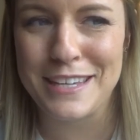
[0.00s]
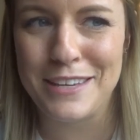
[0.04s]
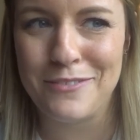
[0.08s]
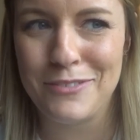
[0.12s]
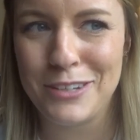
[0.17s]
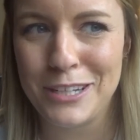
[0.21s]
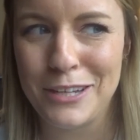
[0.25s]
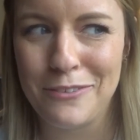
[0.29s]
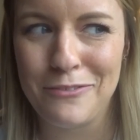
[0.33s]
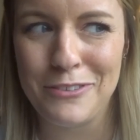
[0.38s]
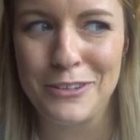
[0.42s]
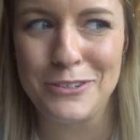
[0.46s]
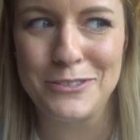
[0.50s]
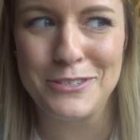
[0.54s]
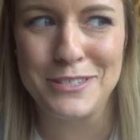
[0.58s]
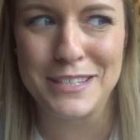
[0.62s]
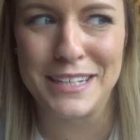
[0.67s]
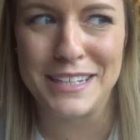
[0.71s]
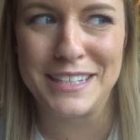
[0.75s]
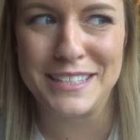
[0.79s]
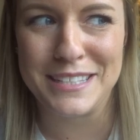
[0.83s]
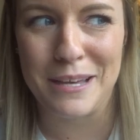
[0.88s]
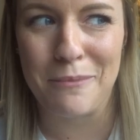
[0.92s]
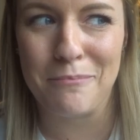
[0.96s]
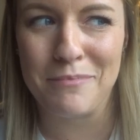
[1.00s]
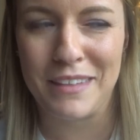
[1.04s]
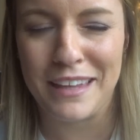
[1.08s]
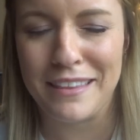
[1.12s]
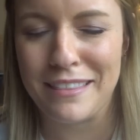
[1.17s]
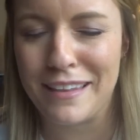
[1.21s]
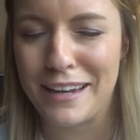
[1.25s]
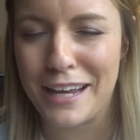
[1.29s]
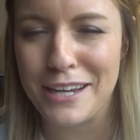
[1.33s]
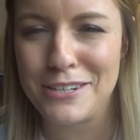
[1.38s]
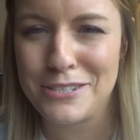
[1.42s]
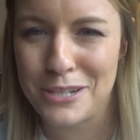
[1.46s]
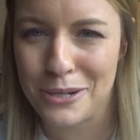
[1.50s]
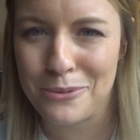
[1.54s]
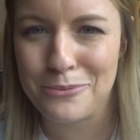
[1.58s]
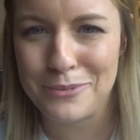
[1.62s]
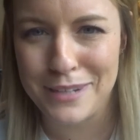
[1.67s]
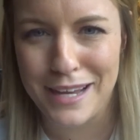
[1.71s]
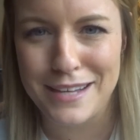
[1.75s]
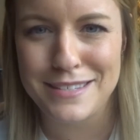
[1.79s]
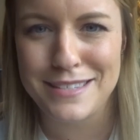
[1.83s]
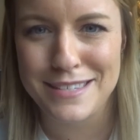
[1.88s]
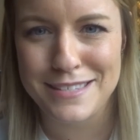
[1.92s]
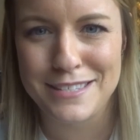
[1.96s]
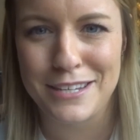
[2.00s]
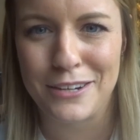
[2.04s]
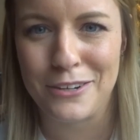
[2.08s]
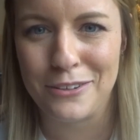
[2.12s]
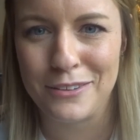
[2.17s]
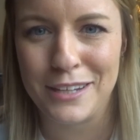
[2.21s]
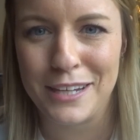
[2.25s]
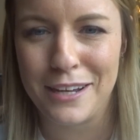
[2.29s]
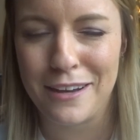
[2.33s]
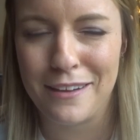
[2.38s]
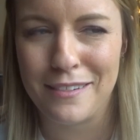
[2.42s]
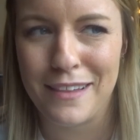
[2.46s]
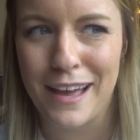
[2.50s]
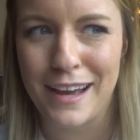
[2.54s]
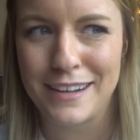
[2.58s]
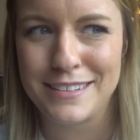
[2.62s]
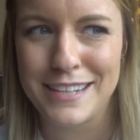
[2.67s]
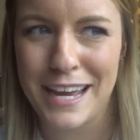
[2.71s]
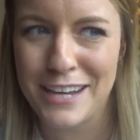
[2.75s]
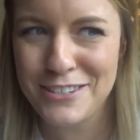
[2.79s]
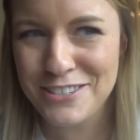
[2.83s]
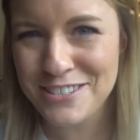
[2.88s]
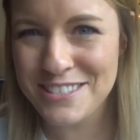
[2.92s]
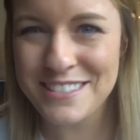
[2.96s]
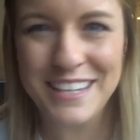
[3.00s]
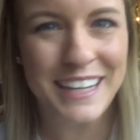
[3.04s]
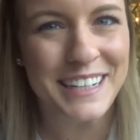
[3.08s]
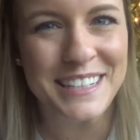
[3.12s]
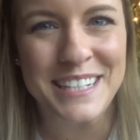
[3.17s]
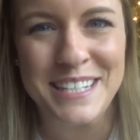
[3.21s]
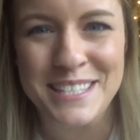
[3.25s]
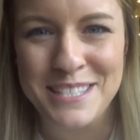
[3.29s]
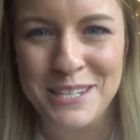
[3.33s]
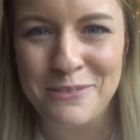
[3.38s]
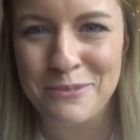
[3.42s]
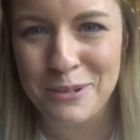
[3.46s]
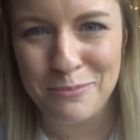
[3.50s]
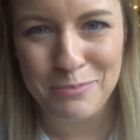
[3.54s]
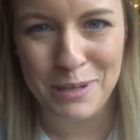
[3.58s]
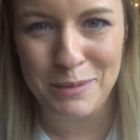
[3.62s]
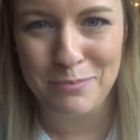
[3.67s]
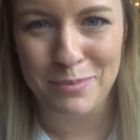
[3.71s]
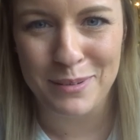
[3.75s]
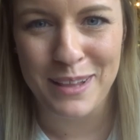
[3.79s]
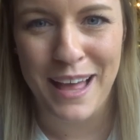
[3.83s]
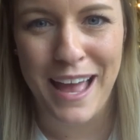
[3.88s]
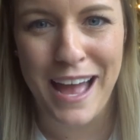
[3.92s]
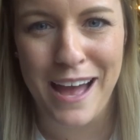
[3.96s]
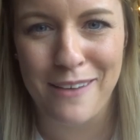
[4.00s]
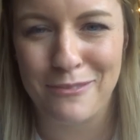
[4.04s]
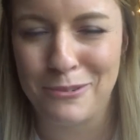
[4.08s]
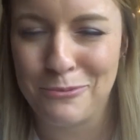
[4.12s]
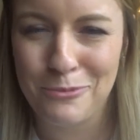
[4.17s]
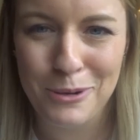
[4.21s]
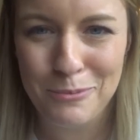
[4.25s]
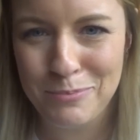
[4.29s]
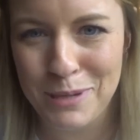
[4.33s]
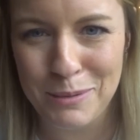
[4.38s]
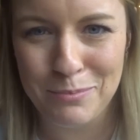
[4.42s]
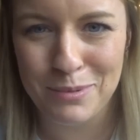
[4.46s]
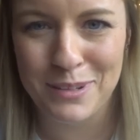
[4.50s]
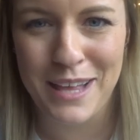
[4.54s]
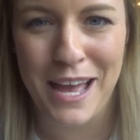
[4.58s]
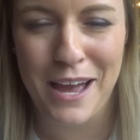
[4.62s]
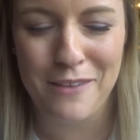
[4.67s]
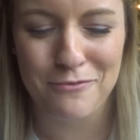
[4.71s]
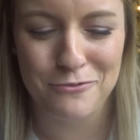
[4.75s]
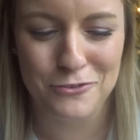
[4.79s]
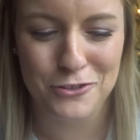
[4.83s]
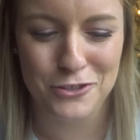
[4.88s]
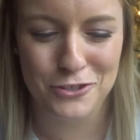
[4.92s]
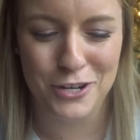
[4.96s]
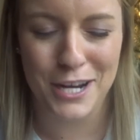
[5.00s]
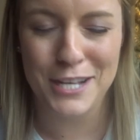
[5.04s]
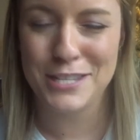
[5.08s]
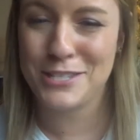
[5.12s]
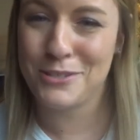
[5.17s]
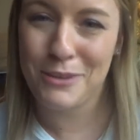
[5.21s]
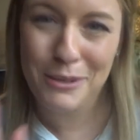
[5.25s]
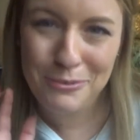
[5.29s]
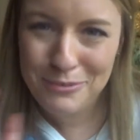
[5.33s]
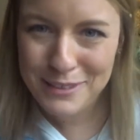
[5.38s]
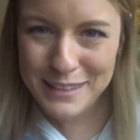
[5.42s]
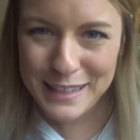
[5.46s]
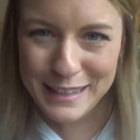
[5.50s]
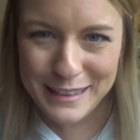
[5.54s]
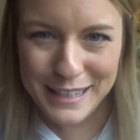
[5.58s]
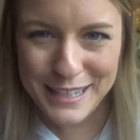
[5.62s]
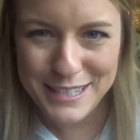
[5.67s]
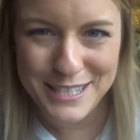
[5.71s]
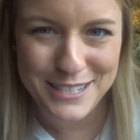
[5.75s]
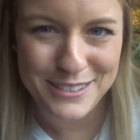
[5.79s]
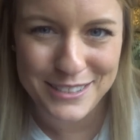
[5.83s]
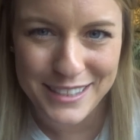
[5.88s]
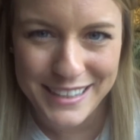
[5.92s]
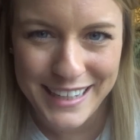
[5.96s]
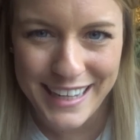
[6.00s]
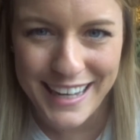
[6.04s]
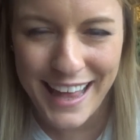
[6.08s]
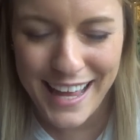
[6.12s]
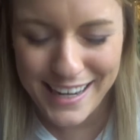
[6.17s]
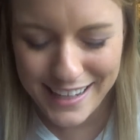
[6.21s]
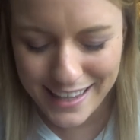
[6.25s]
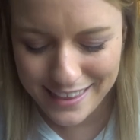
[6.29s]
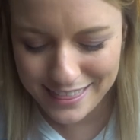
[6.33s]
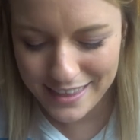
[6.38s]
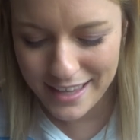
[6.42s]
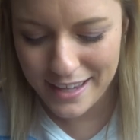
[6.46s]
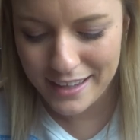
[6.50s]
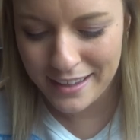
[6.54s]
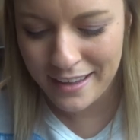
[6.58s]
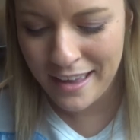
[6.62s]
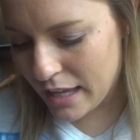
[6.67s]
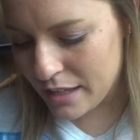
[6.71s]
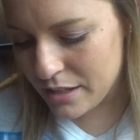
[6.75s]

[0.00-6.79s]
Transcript: Even if there's like something that I don't necessarily collect, I just like to see what people have and what people have for trade. So I really like to look at anything.